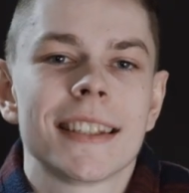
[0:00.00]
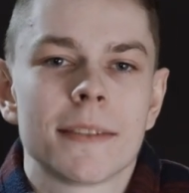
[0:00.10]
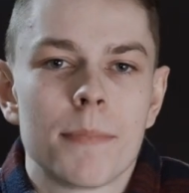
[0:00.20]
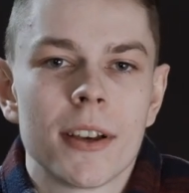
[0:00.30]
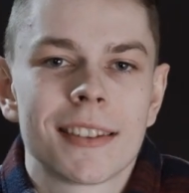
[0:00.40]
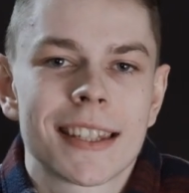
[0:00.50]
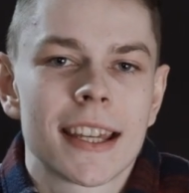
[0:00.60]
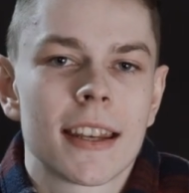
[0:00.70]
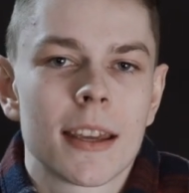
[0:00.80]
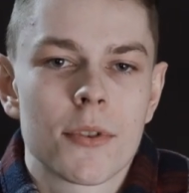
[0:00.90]
is
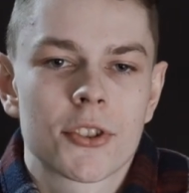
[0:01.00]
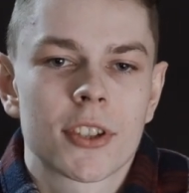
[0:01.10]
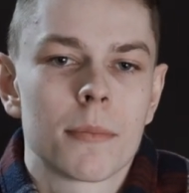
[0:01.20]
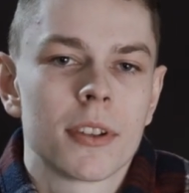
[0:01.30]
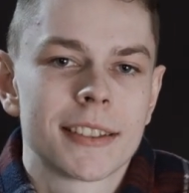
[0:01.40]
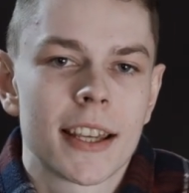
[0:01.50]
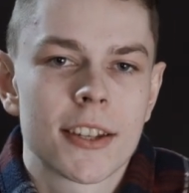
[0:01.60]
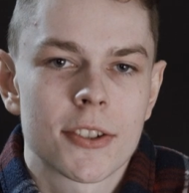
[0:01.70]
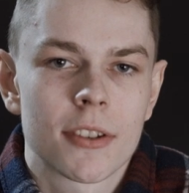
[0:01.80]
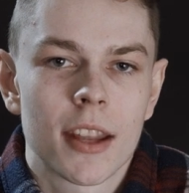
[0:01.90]
built-in image
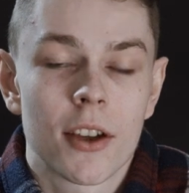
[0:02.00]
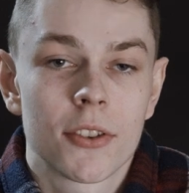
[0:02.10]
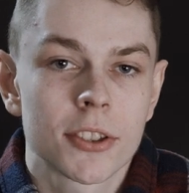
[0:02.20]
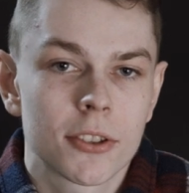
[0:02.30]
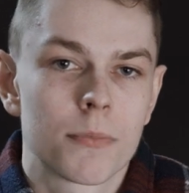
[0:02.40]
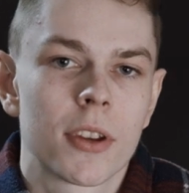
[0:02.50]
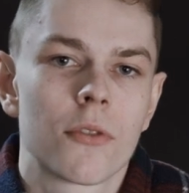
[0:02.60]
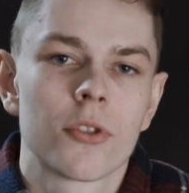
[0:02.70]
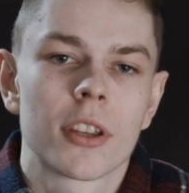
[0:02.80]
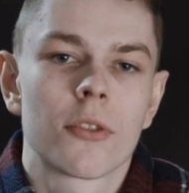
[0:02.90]
stabilization. Now, this can be
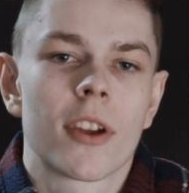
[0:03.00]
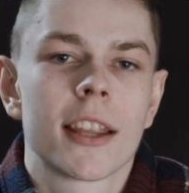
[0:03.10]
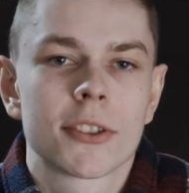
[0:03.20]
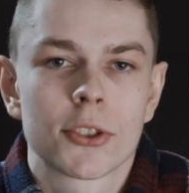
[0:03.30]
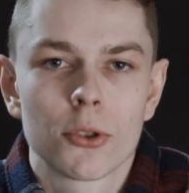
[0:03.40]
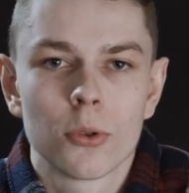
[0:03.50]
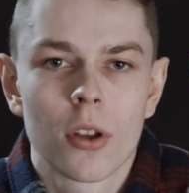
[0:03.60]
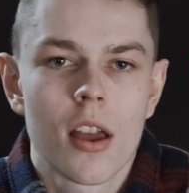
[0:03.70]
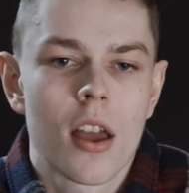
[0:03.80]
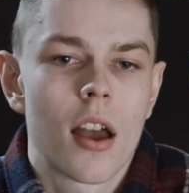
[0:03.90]
a really great
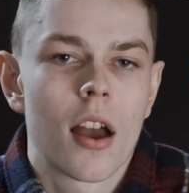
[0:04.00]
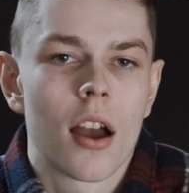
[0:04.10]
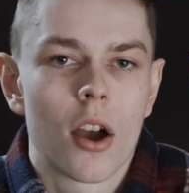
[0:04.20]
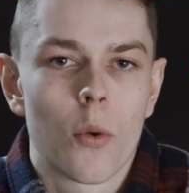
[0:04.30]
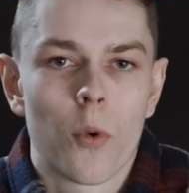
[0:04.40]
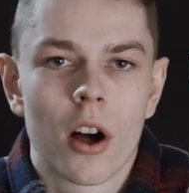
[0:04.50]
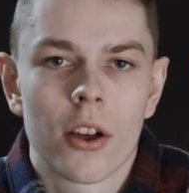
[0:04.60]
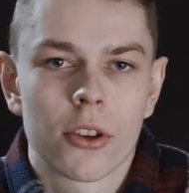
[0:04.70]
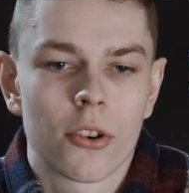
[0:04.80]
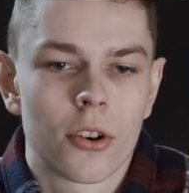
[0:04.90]
tool
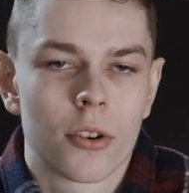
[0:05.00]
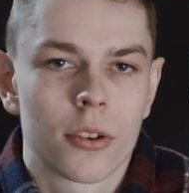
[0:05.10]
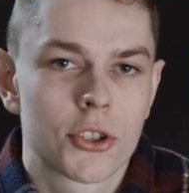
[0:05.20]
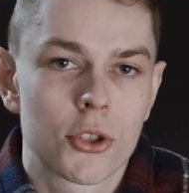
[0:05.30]
while you're